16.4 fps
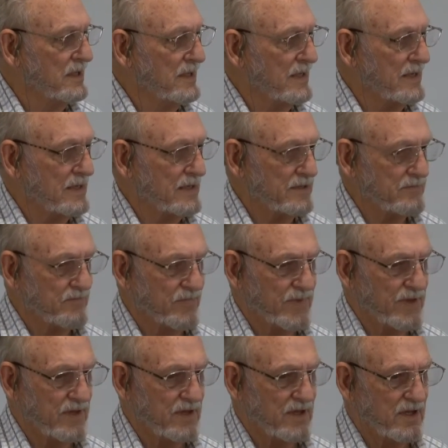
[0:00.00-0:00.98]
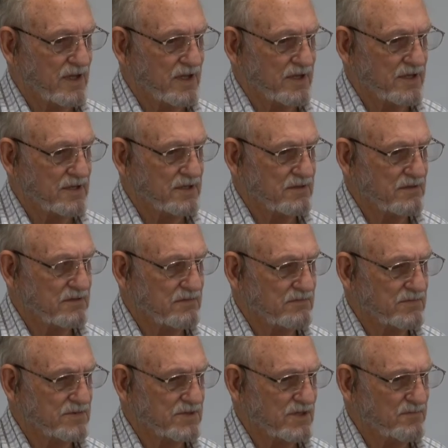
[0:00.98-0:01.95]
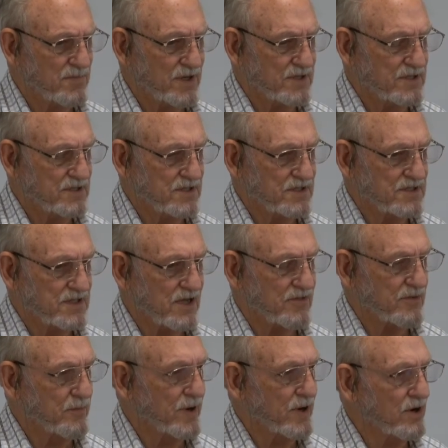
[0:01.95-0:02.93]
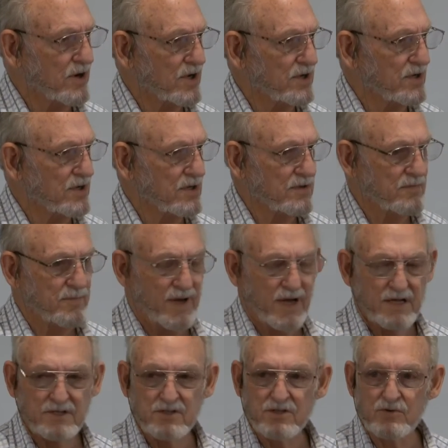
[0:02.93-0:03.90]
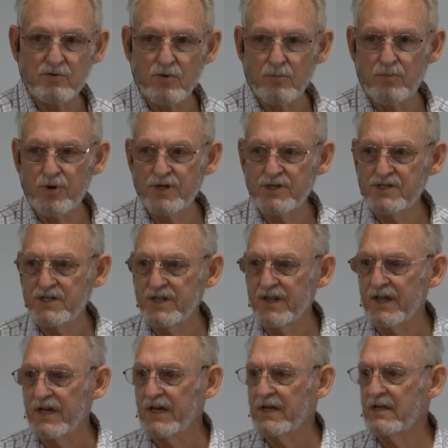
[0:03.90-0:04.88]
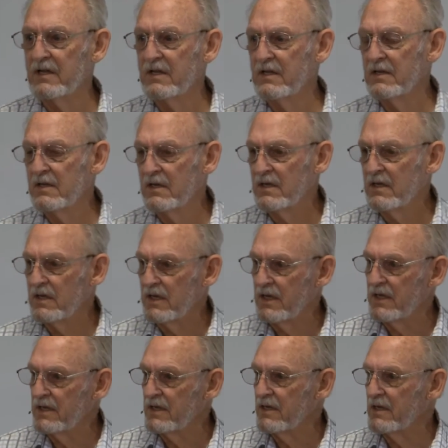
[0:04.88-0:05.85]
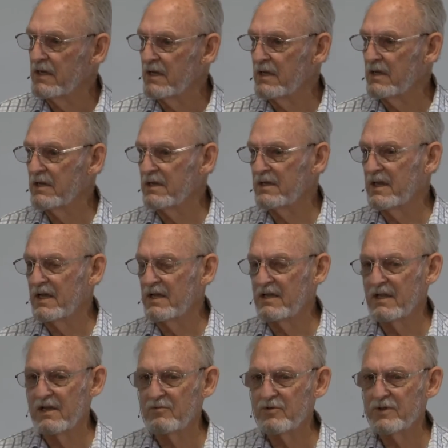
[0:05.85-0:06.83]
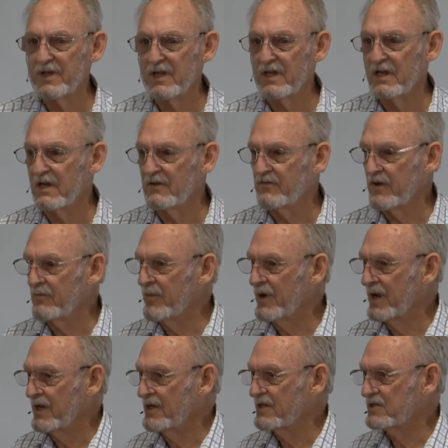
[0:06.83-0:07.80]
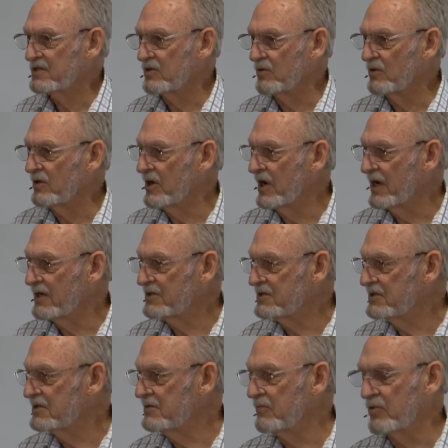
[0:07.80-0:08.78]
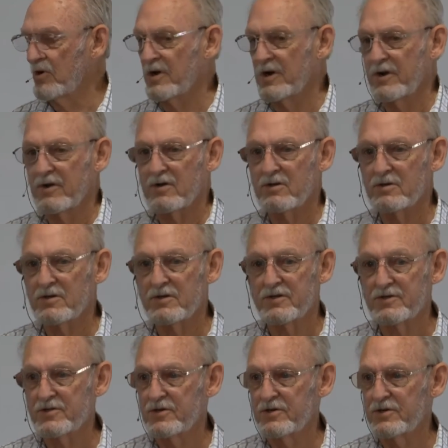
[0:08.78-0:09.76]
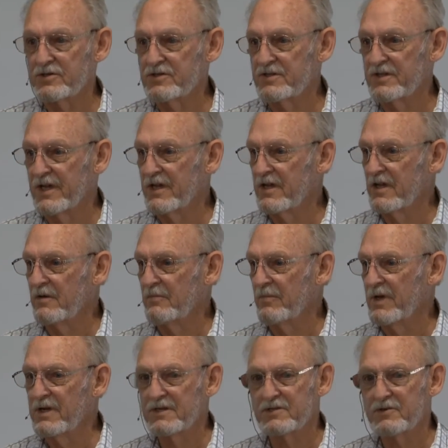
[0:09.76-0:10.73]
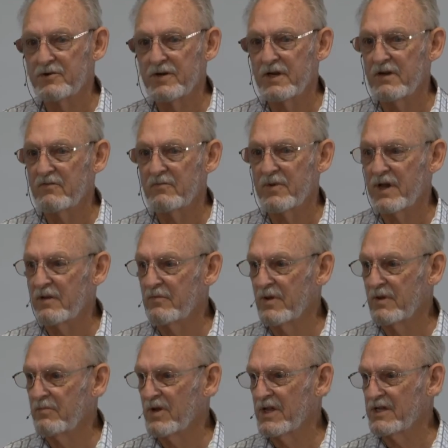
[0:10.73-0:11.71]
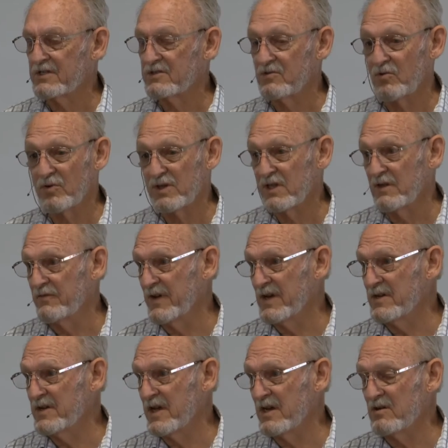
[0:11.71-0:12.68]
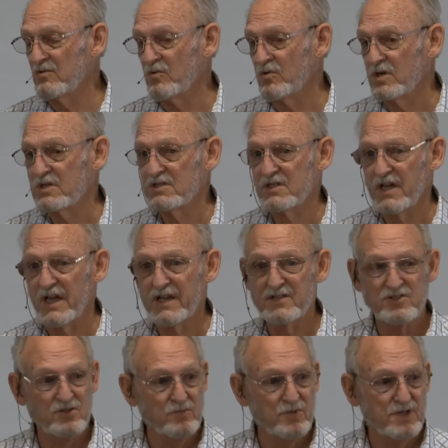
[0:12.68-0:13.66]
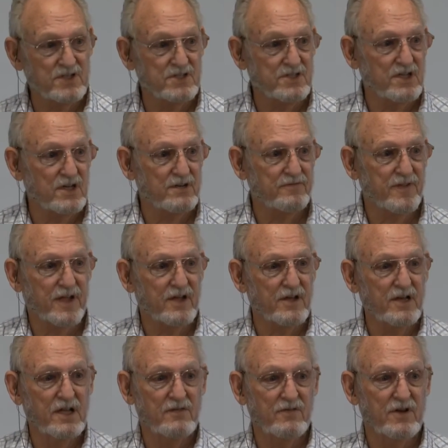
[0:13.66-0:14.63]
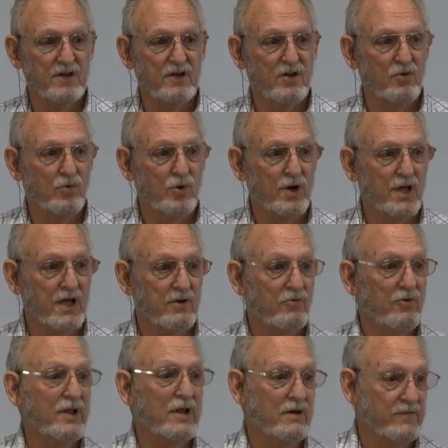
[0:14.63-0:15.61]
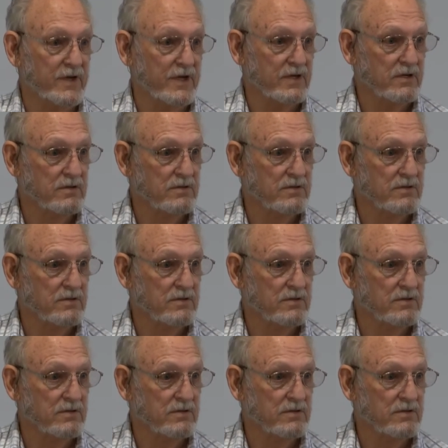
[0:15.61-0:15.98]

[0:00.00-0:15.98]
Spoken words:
In some place in South America, pastors were preaching that, and they were thinking if everybody just sold their houses and brought it all to the church, they could administer it and everybody would be blessed. Well, what they found out was they had so much stuff they couldn't even know where to get rid of it